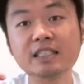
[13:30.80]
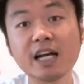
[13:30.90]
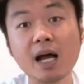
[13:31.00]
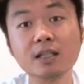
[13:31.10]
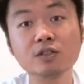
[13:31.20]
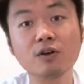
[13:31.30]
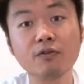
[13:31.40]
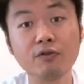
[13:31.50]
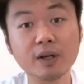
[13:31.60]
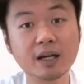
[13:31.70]
chance
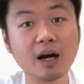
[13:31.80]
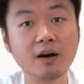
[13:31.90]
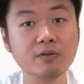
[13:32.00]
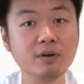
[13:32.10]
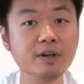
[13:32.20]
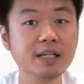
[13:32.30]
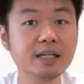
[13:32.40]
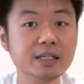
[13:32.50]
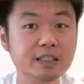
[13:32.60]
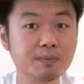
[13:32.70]
of
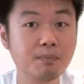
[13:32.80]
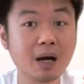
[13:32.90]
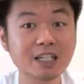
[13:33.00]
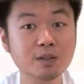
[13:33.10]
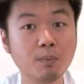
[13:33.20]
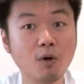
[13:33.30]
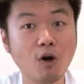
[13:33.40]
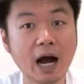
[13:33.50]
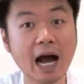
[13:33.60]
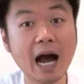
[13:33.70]
recovery is much
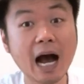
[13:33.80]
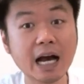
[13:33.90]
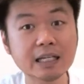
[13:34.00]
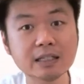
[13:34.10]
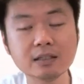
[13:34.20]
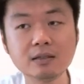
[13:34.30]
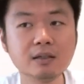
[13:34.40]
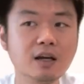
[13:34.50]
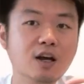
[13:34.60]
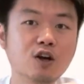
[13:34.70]
more higher
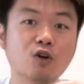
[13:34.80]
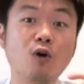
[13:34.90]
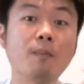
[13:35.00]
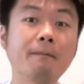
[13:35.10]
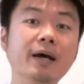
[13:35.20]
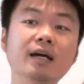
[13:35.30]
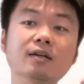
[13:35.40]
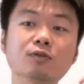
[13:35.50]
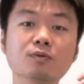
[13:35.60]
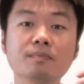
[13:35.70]

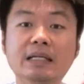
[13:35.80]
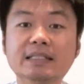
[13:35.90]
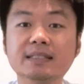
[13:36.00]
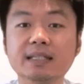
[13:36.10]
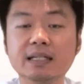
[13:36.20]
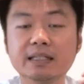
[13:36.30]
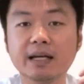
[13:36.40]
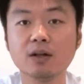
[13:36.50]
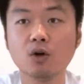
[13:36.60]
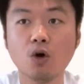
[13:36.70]
compared to me saying
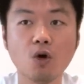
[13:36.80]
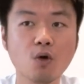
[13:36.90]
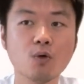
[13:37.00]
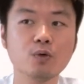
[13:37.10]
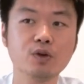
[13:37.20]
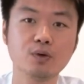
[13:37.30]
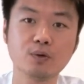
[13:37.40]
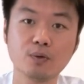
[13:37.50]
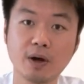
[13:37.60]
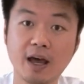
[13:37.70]
that, oh,
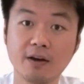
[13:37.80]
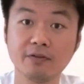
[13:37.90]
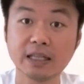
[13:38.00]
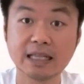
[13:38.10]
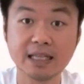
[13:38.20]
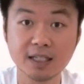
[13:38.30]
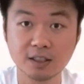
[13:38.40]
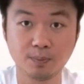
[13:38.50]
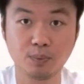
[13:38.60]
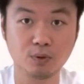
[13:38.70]
you have a
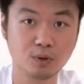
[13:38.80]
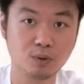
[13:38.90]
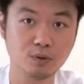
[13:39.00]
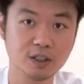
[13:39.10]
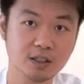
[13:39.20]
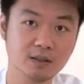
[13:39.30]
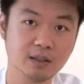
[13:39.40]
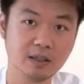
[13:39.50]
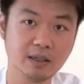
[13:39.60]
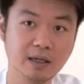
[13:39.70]
disc protrusion.
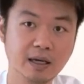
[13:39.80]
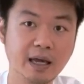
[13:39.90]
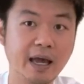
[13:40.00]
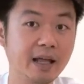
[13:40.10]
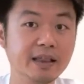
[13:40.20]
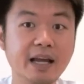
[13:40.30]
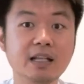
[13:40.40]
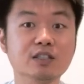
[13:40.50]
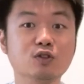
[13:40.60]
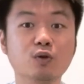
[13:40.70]
And
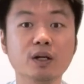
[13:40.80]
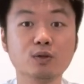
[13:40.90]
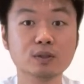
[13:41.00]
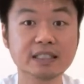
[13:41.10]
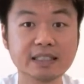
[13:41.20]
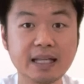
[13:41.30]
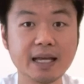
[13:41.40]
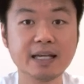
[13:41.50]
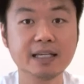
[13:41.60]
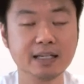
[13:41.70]
that is going to
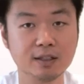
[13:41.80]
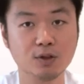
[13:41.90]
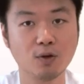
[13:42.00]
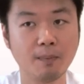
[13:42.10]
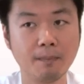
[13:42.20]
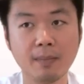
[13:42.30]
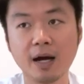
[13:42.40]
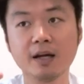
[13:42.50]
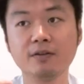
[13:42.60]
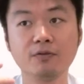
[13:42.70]
stay in your
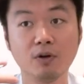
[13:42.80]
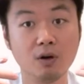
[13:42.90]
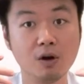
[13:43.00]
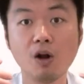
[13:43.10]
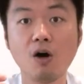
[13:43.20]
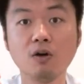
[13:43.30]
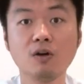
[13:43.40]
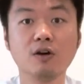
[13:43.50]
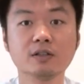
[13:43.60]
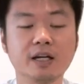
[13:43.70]
mind for a long,
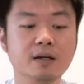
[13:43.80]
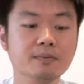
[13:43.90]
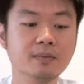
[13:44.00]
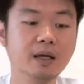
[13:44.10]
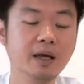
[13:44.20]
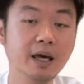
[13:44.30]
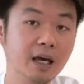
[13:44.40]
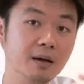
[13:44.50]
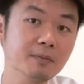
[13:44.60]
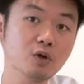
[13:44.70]
long time.
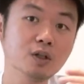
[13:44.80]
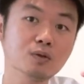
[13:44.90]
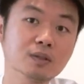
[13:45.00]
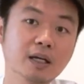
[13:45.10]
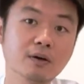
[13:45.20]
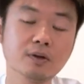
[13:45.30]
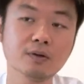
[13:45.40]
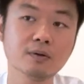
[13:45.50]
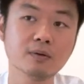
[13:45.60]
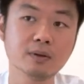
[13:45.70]
And I'm going to tell
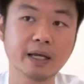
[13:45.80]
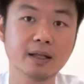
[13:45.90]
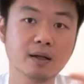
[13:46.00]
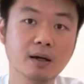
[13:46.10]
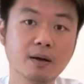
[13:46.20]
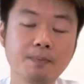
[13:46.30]
you that